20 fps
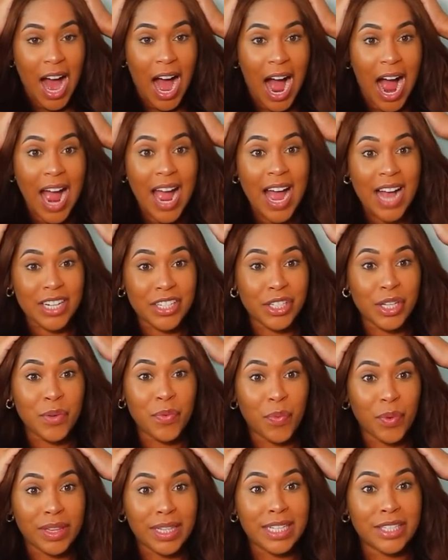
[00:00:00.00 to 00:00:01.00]
actually
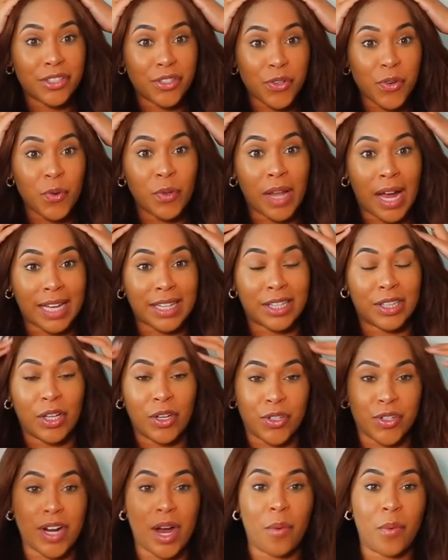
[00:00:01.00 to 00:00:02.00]
really do like the
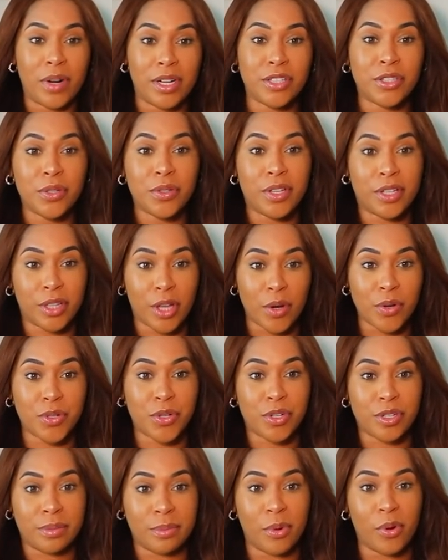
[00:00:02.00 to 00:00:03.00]
closure. I want to do the
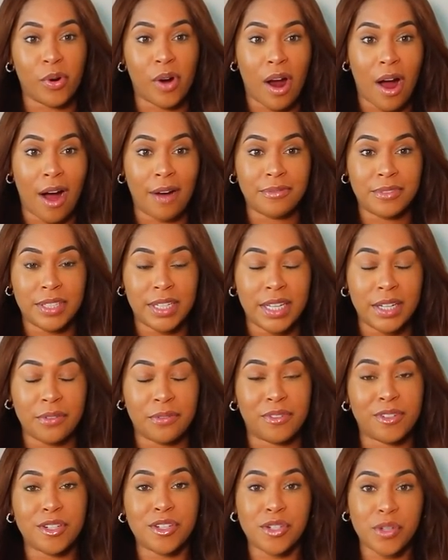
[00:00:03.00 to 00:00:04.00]
closures more often
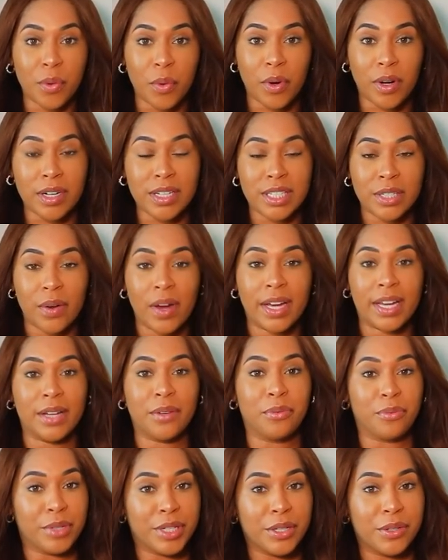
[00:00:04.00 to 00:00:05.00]
for sure, so I
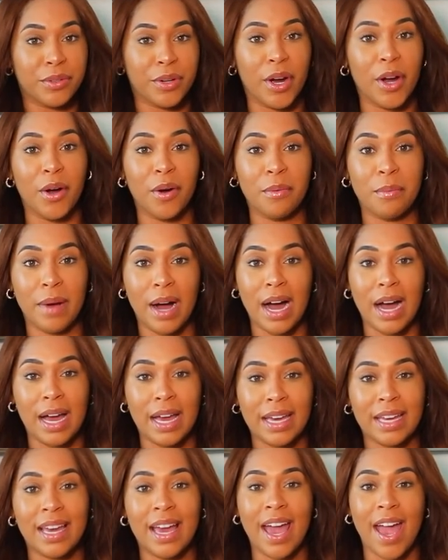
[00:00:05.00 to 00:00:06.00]
could regrow
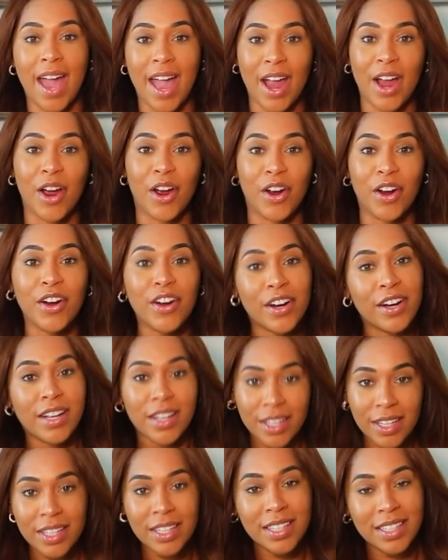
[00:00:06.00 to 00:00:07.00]
my hair.
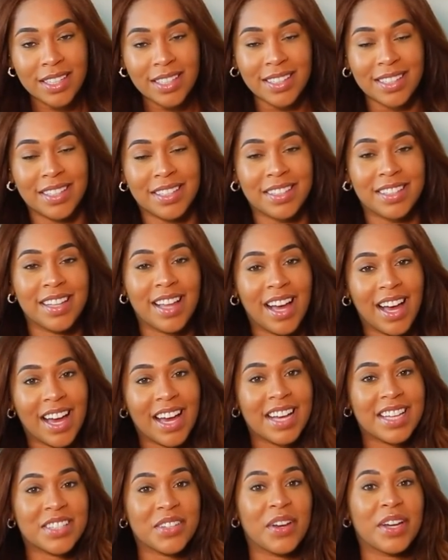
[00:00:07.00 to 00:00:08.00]

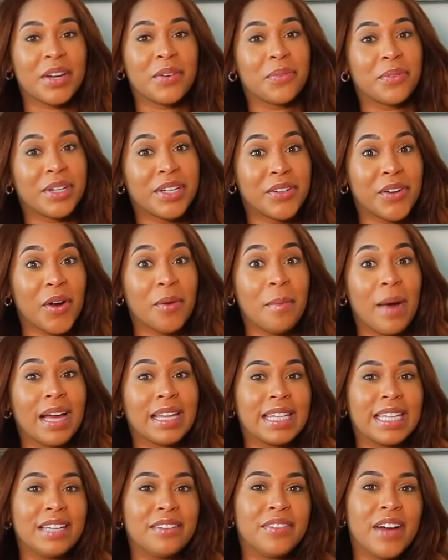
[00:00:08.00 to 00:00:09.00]
Like, so I can regrow my
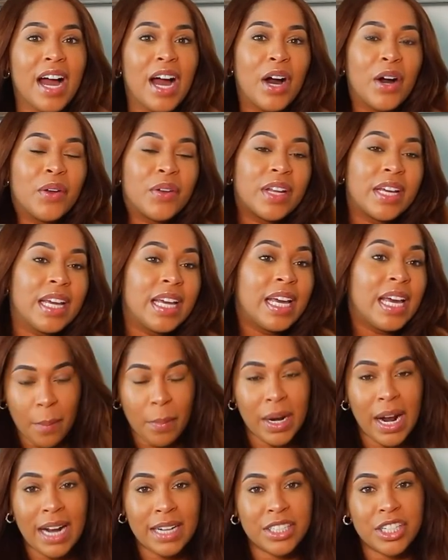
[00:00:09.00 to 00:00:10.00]
leave out,
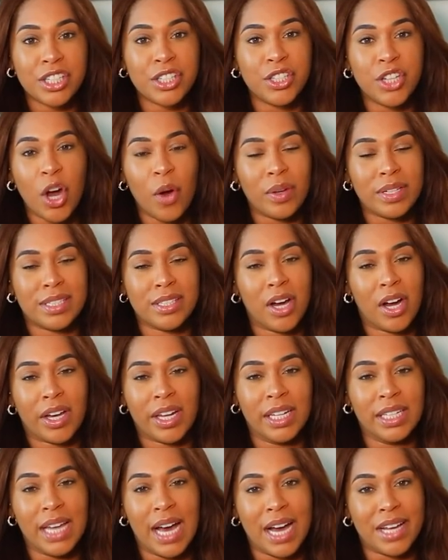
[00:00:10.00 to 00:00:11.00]
but I just know it's not
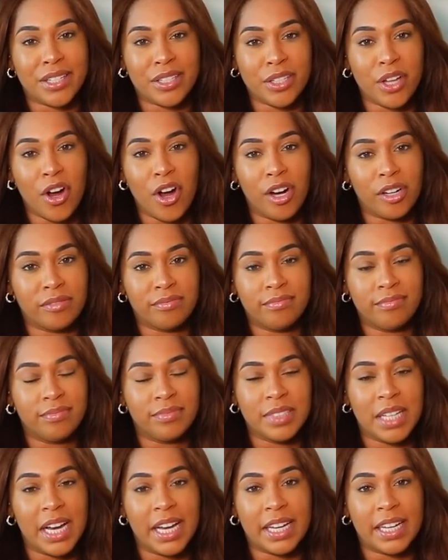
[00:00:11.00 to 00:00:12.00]
gonna last long.
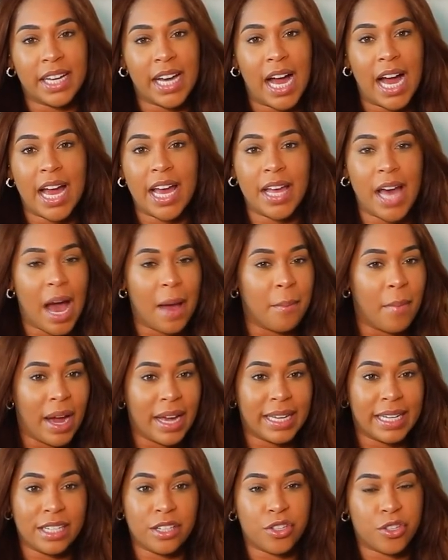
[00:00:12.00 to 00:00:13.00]
Like, I
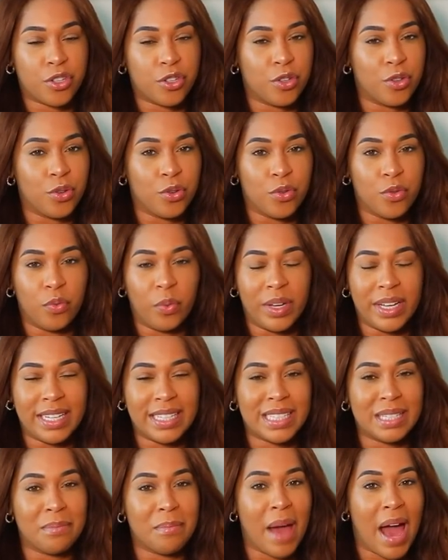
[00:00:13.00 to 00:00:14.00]
might get 2
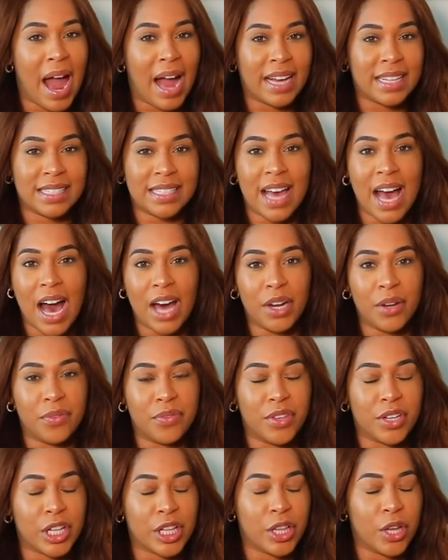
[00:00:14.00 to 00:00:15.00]
weeks max out of
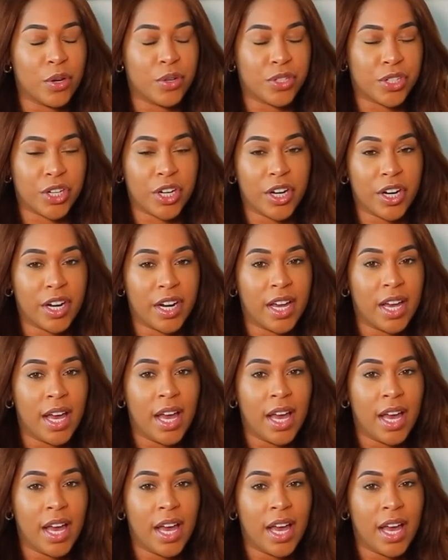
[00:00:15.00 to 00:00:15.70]
the closure.